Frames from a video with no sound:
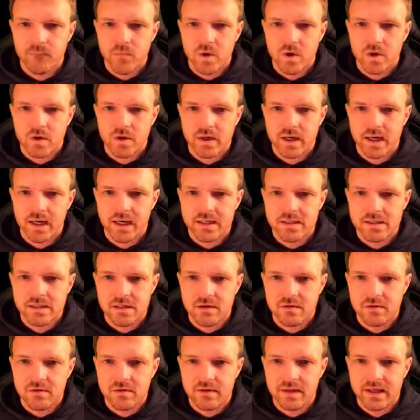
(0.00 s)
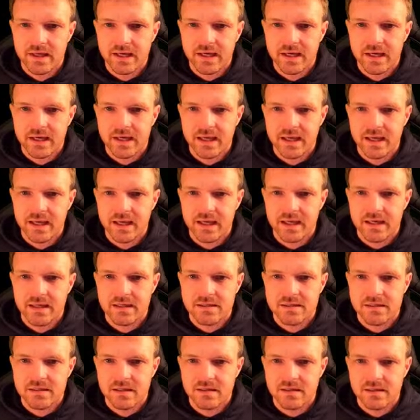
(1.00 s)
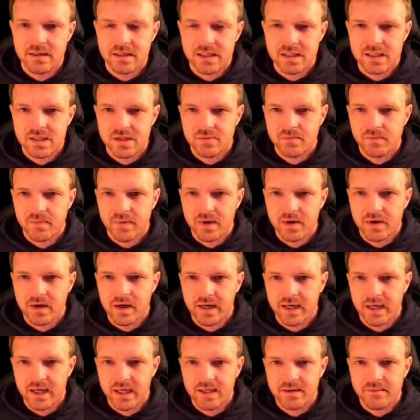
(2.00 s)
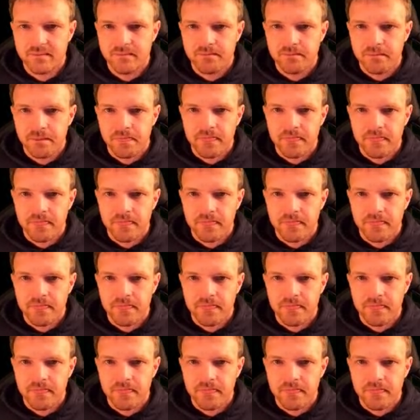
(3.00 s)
Okay, so there is the spine